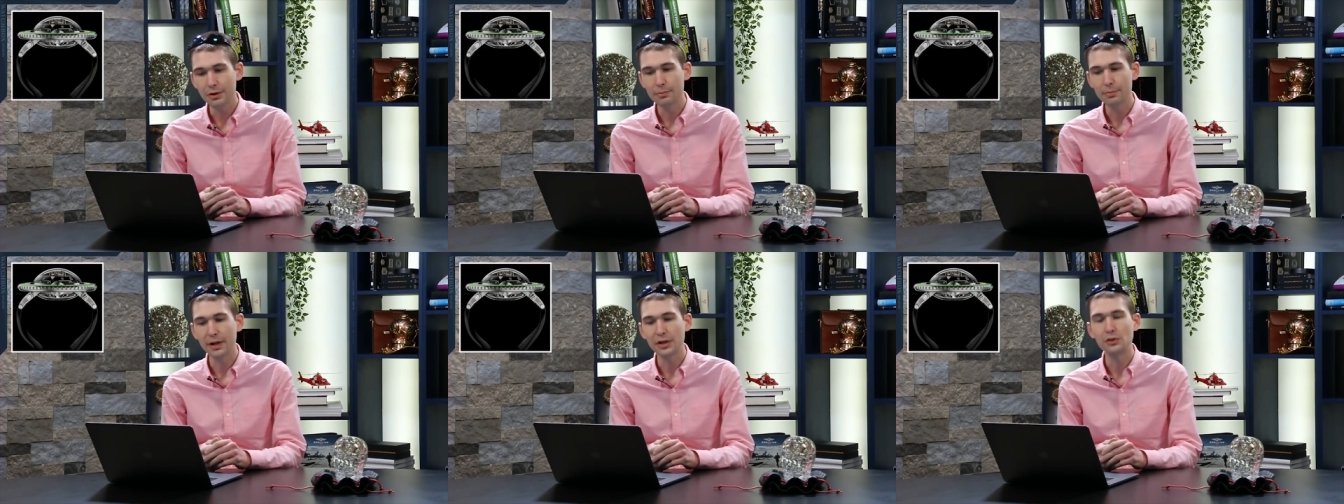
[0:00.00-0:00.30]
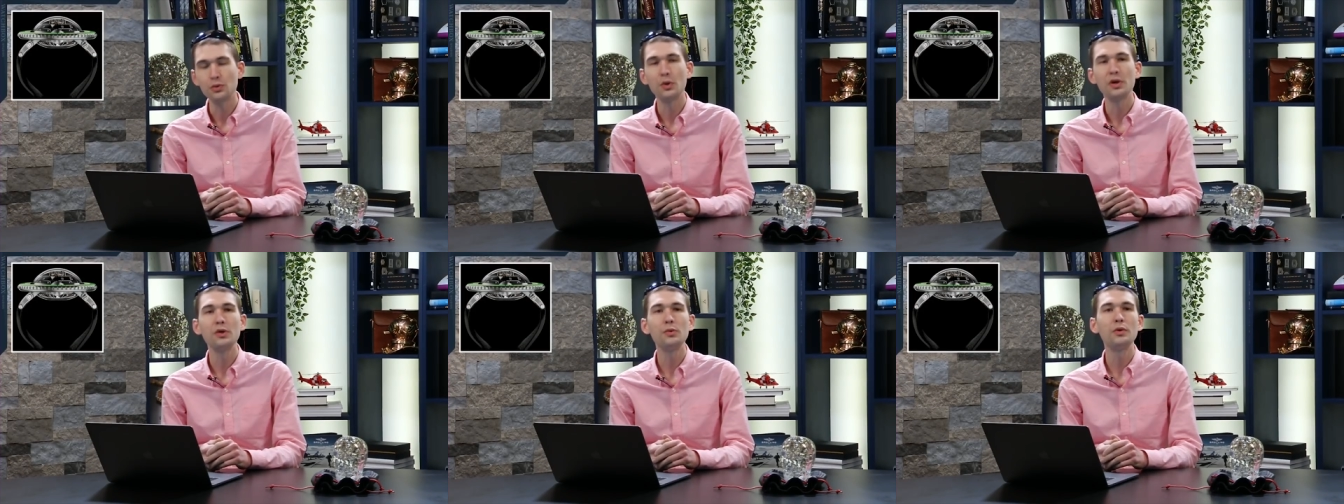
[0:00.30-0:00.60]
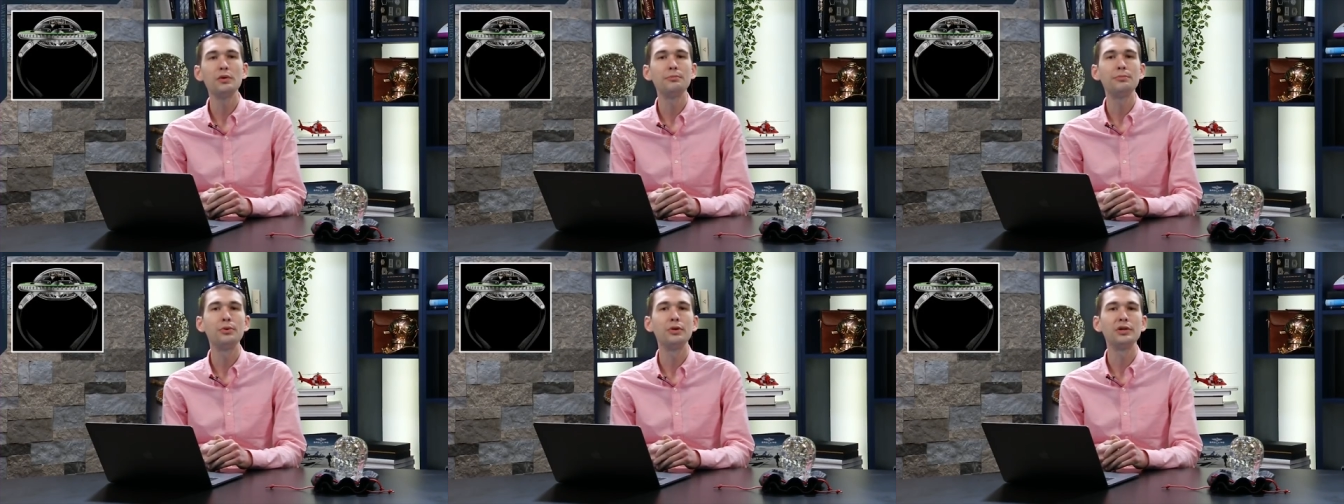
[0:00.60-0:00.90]
by
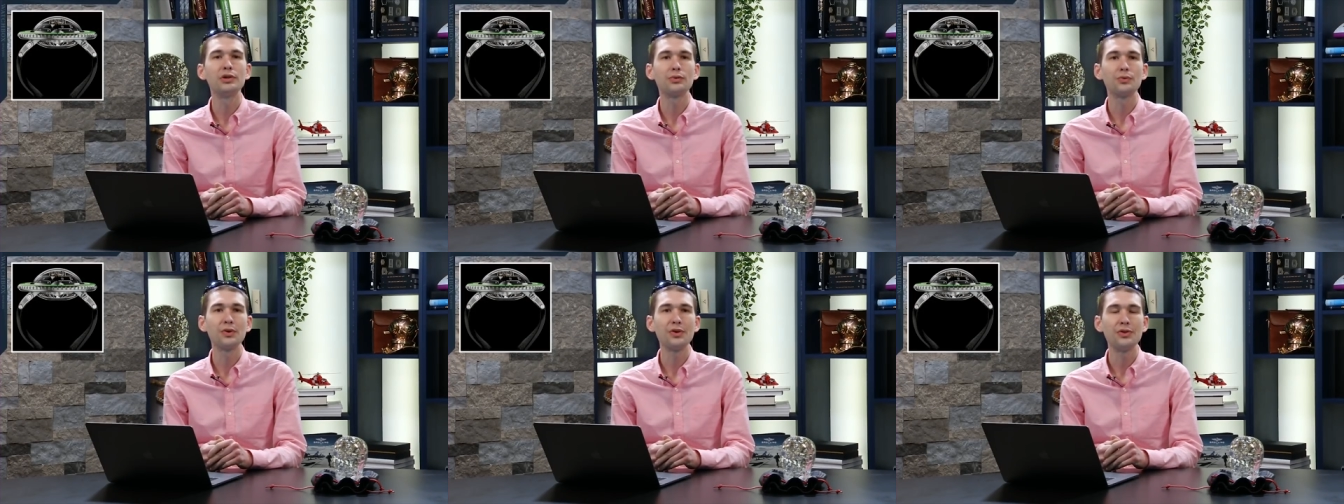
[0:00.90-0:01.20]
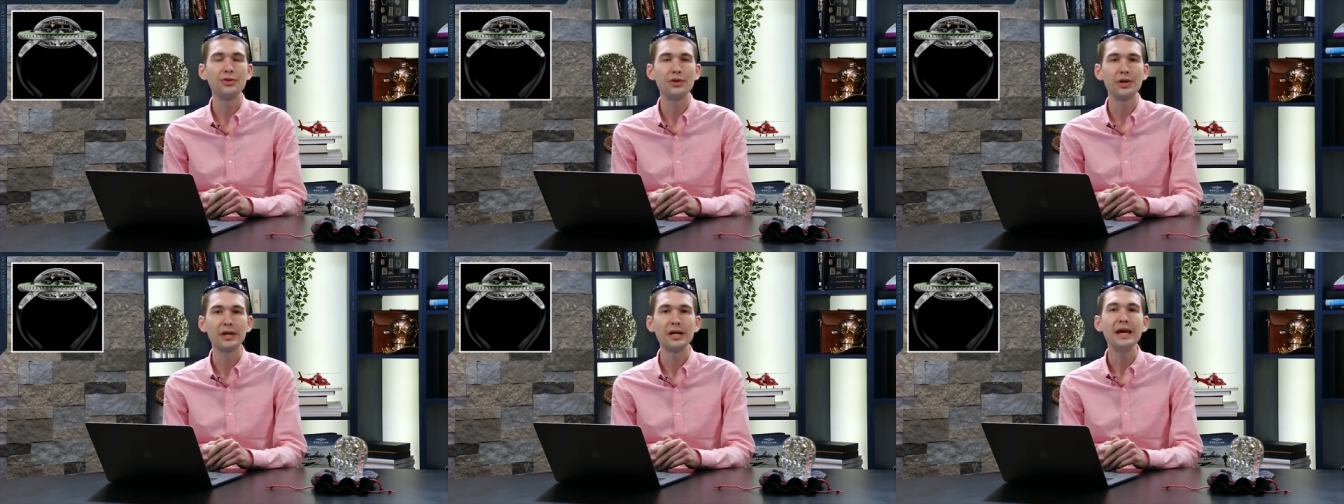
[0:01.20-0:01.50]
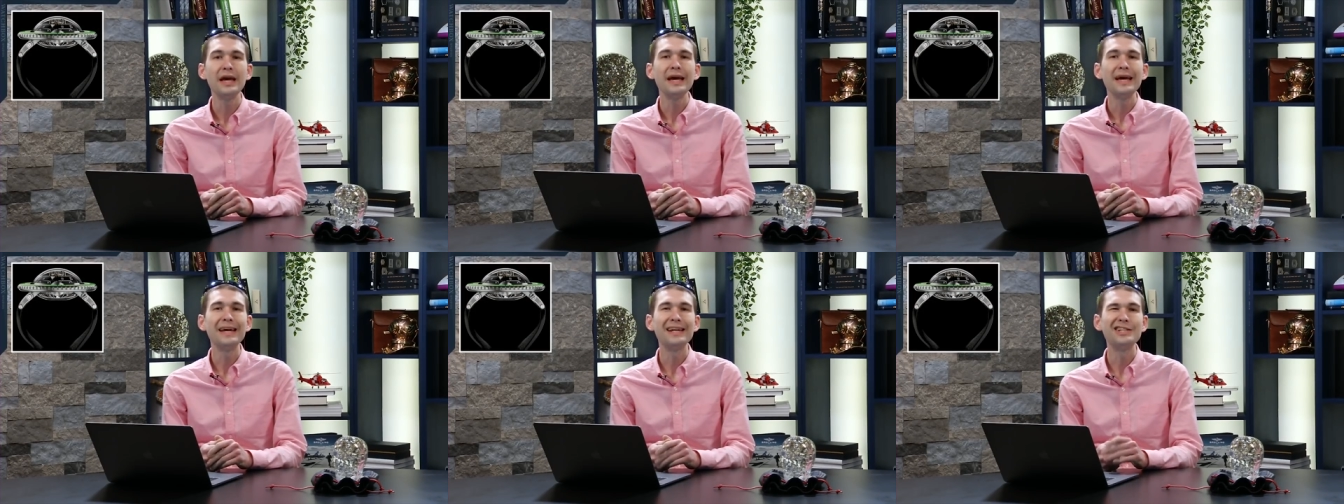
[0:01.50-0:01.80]
21.3 thick.
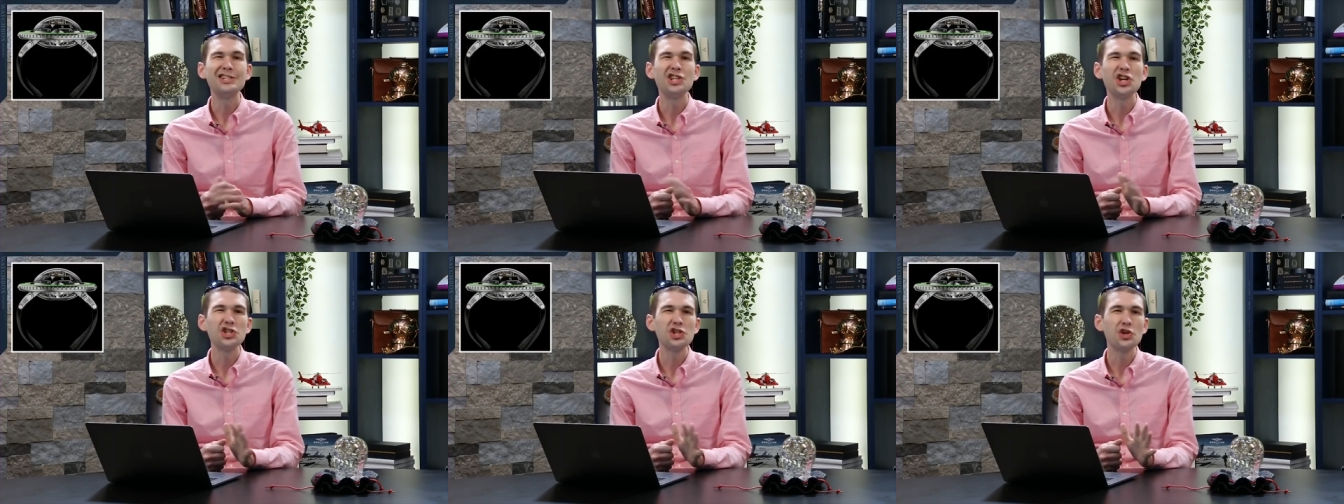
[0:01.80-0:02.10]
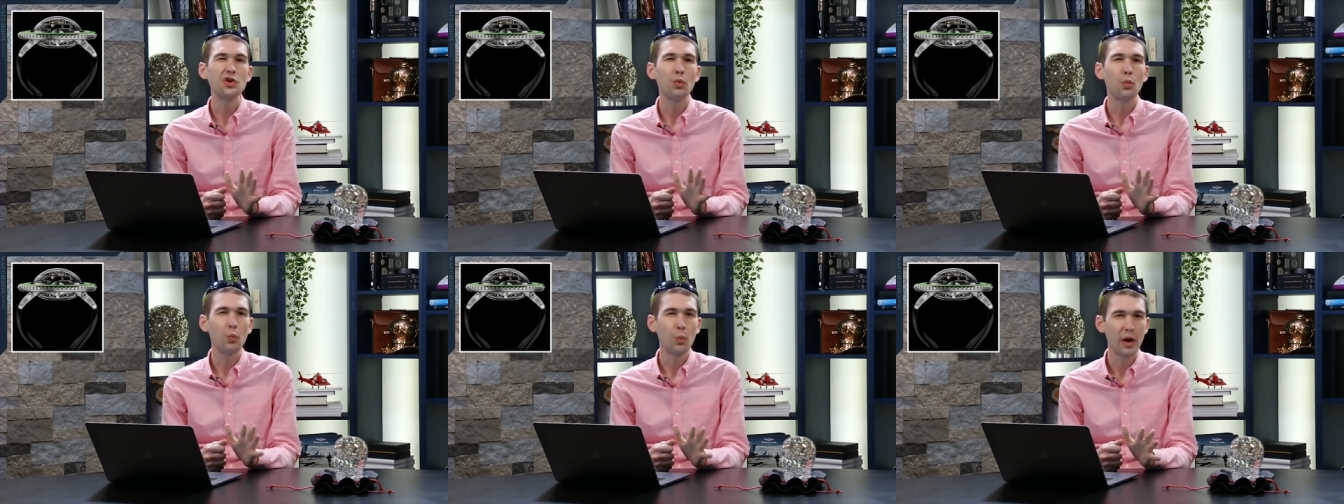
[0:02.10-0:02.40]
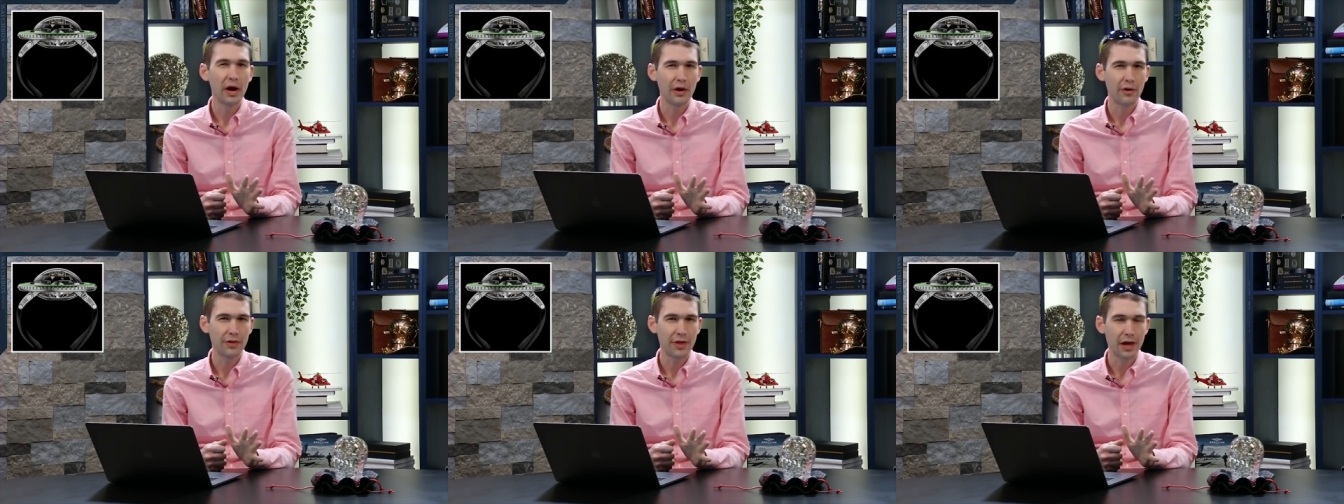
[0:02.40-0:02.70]
It doesn't
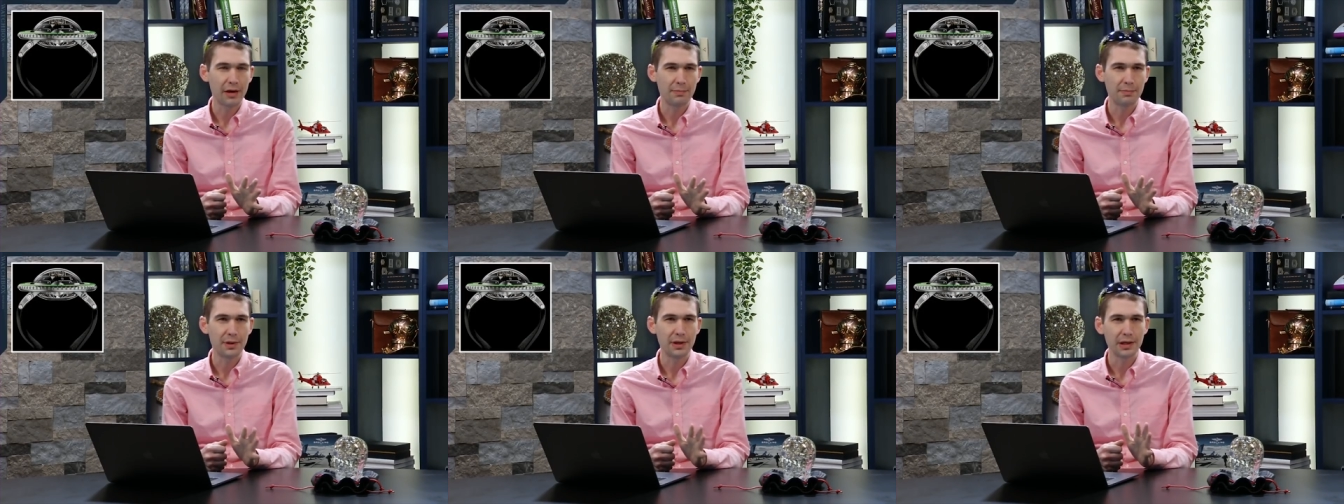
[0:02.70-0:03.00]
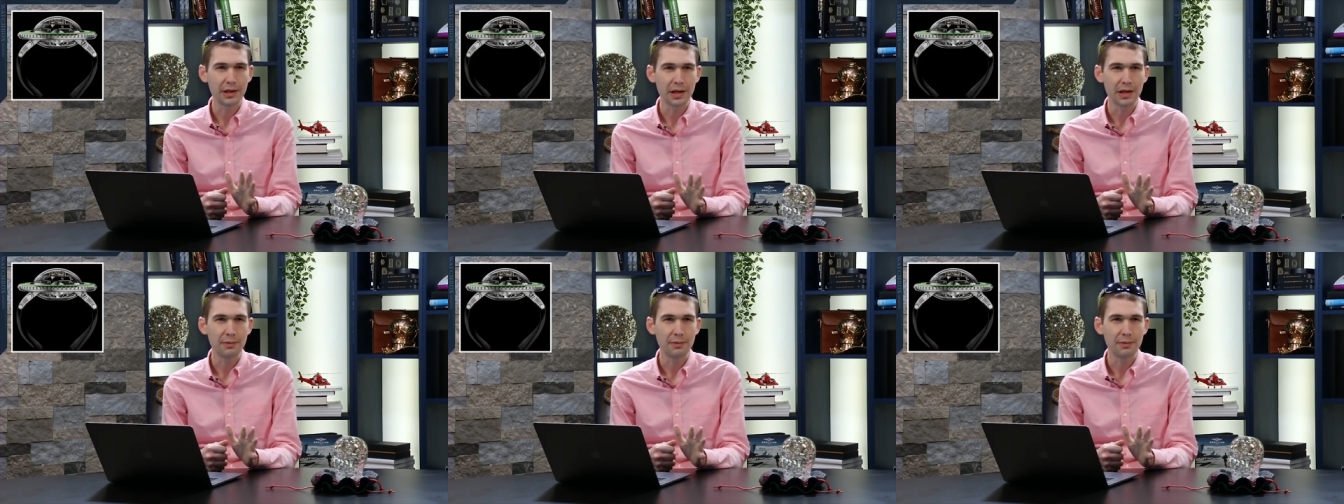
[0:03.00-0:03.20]
wear that big.